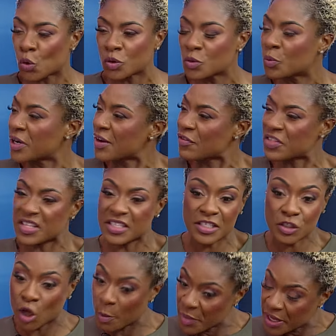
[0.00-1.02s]
shoulder, whatever. This
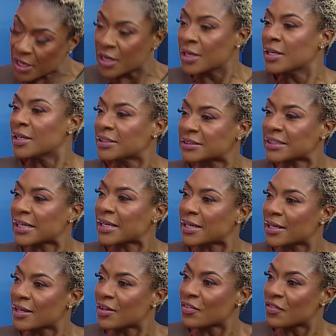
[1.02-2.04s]
stomach. It's
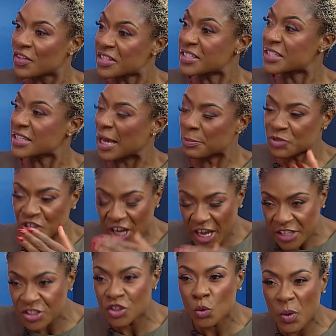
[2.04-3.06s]
like this is, I'm
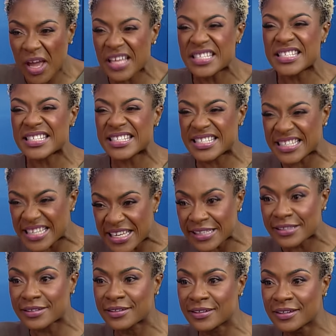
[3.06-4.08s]
changing the way I see
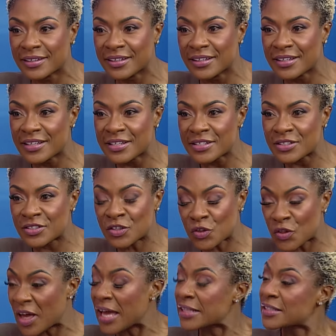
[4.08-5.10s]
it mm-hmm.
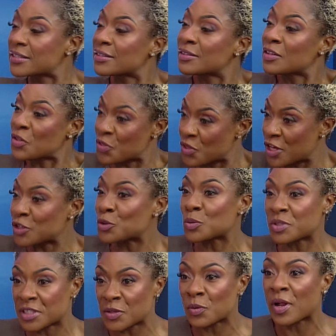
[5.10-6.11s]
so that the things
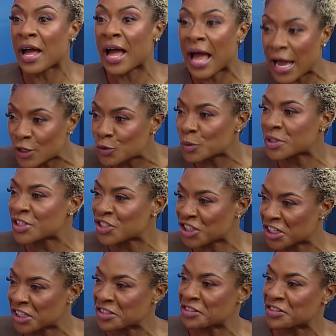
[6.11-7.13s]
you see will actually
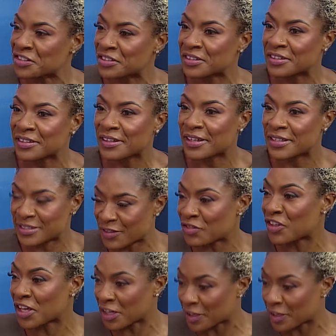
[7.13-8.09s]
change. Mm-hmm. It's a mm-hmm.